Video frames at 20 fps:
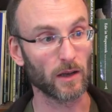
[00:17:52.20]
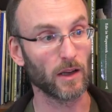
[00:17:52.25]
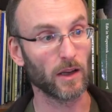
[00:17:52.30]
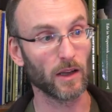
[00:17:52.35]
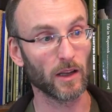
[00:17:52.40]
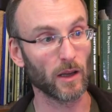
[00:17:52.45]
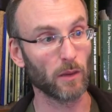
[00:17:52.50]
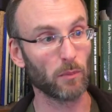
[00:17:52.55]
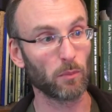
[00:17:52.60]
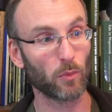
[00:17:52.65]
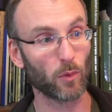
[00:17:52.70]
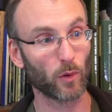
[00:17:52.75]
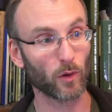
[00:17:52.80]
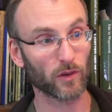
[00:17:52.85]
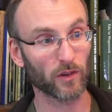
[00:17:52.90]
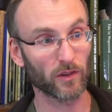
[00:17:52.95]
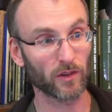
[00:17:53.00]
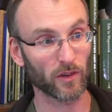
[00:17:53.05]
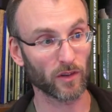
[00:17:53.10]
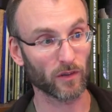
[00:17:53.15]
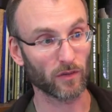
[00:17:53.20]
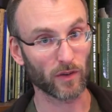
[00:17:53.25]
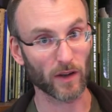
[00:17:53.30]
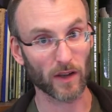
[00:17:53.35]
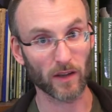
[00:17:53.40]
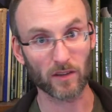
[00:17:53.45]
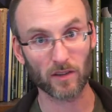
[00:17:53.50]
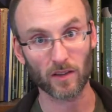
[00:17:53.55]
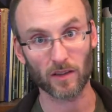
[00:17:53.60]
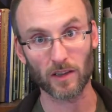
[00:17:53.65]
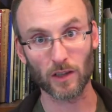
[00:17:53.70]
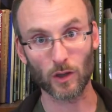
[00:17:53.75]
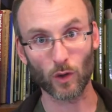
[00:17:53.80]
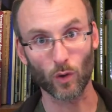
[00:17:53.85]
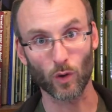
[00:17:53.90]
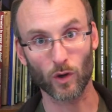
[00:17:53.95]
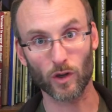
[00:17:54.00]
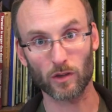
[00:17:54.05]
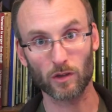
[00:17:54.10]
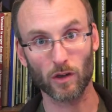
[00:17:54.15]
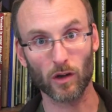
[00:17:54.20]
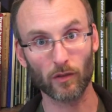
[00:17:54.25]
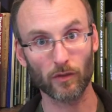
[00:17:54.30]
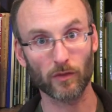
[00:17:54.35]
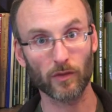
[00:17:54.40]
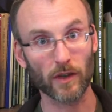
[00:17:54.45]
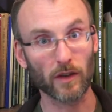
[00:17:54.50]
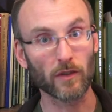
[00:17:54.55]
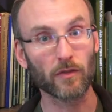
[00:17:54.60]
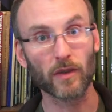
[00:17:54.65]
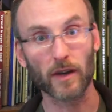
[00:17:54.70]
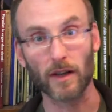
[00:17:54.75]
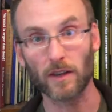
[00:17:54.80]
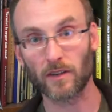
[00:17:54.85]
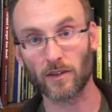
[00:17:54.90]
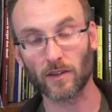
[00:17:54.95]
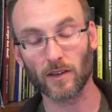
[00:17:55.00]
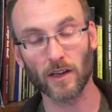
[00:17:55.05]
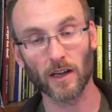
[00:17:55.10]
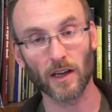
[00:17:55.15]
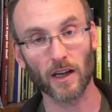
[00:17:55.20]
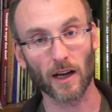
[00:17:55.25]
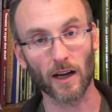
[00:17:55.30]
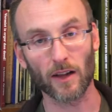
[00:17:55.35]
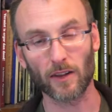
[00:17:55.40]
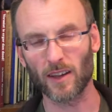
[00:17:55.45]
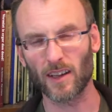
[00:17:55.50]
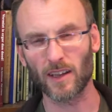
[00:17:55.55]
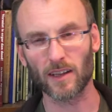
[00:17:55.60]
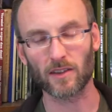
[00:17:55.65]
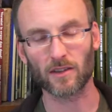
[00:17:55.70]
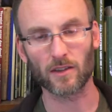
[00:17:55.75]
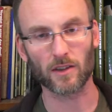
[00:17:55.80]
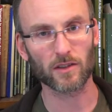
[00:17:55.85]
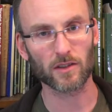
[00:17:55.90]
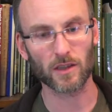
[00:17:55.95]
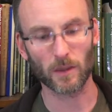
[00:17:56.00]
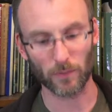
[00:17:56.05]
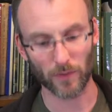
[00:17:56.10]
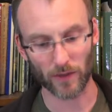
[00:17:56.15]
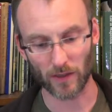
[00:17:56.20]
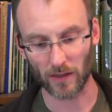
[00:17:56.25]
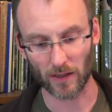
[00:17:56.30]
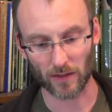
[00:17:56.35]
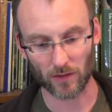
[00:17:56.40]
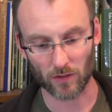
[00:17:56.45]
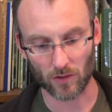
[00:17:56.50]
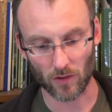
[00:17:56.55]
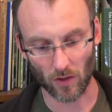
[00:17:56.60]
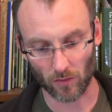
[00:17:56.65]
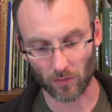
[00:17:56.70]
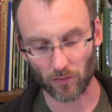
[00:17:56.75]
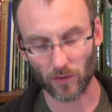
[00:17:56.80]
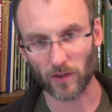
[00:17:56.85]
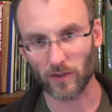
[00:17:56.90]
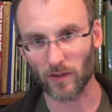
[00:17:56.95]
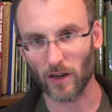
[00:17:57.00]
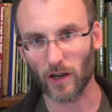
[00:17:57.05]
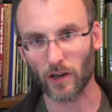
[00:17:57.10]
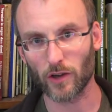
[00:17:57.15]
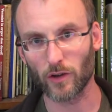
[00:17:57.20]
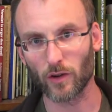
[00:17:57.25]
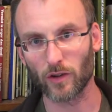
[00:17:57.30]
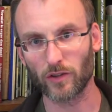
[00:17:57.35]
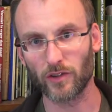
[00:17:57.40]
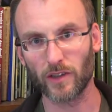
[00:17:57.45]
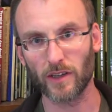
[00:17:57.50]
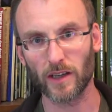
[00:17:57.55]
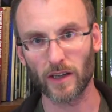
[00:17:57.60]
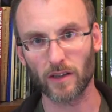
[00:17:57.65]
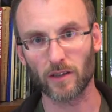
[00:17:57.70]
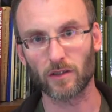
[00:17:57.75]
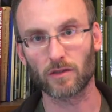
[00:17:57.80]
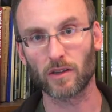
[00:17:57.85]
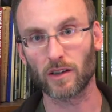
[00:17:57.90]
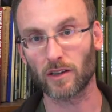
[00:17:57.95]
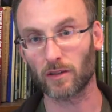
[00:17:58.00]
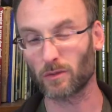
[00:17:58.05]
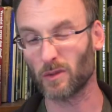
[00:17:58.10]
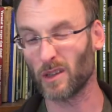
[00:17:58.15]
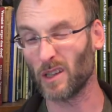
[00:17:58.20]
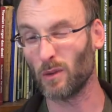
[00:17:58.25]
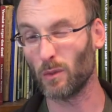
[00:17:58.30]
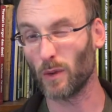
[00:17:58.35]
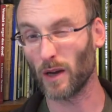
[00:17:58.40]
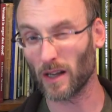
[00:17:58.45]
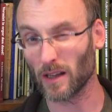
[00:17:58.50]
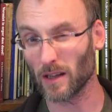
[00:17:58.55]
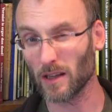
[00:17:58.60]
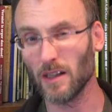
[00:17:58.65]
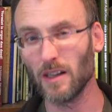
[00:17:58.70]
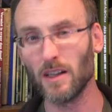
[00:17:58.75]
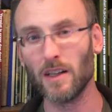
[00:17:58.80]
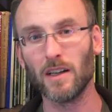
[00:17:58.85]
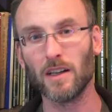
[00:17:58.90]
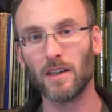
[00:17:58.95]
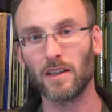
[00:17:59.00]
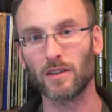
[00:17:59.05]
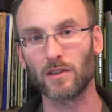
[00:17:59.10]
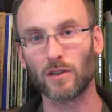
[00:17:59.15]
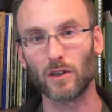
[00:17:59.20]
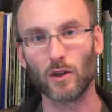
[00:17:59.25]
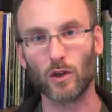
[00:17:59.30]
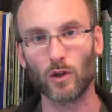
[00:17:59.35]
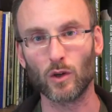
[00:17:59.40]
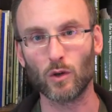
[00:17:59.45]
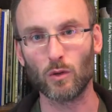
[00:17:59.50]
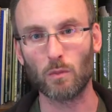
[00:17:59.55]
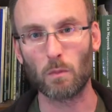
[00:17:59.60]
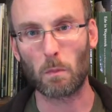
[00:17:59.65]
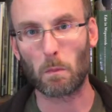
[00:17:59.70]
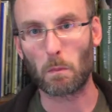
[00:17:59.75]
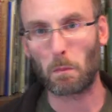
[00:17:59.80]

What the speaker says: important events and the order of events, I think, is not something that conflict archaeology can address really well. So